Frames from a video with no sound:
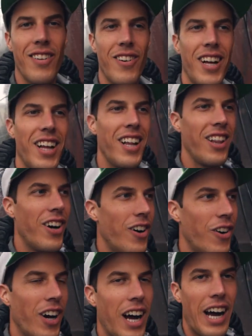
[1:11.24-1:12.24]
Well,
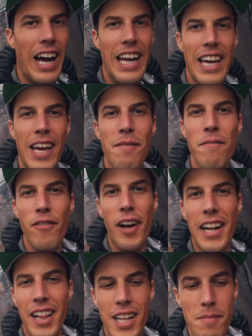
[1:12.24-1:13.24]
hello, I am
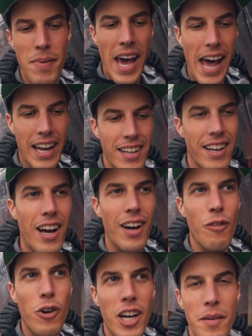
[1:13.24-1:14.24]
finally back,
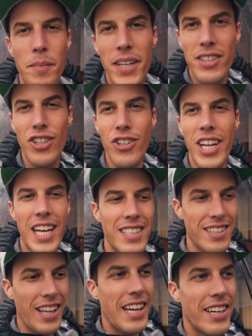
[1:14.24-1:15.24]
not one, but 2
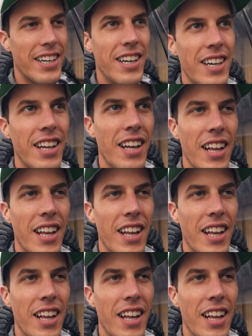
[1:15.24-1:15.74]
days later.